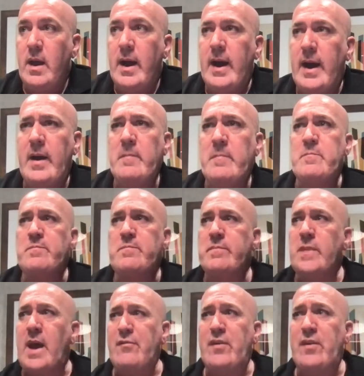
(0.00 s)

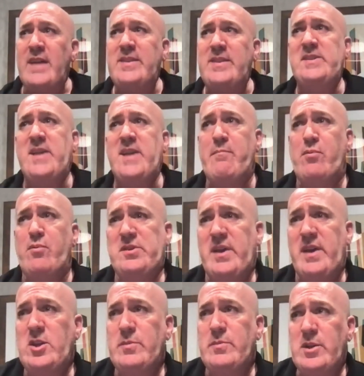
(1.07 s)
I forgot the exact
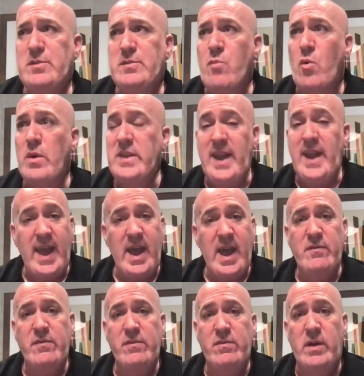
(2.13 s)
percentage, but it's more than
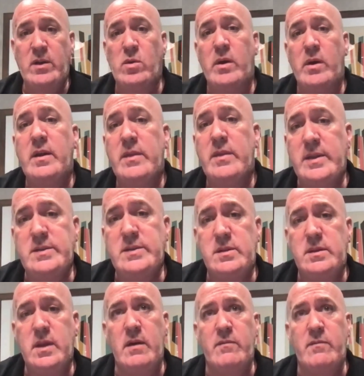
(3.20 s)
half, right, Claudia?
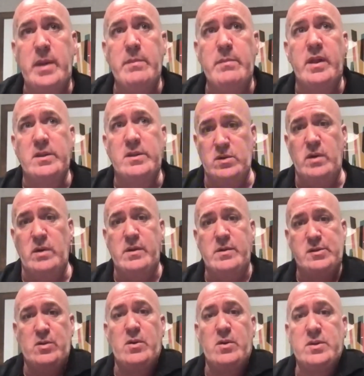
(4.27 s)
That's of people that start their
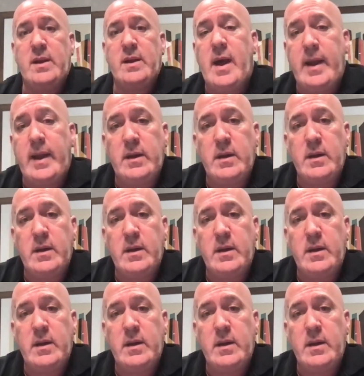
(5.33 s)
search online.